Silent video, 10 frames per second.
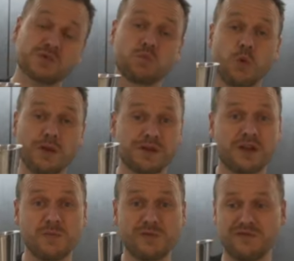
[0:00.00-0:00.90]
just 1
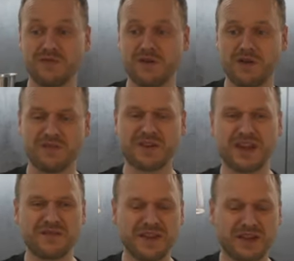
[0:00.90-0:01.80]
cup of
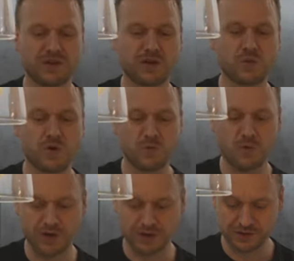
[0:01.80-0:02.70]
kind of like lukewarm
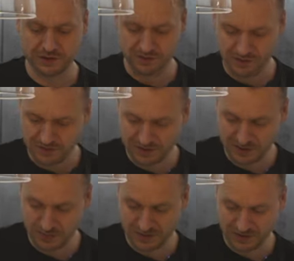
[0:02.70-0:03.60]
water. So this
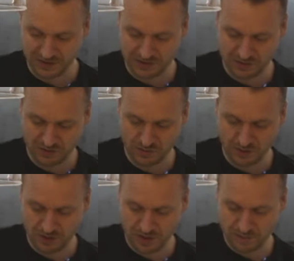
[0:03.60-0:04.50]
is what this is. So
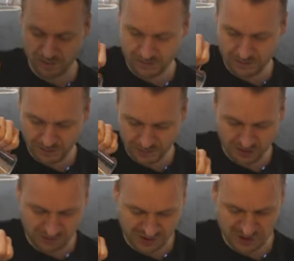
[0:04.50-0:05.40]
1 cup
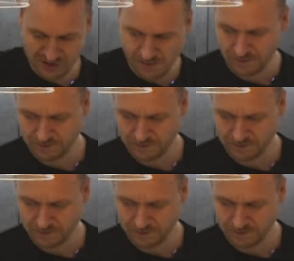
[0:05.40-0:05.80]
goes in,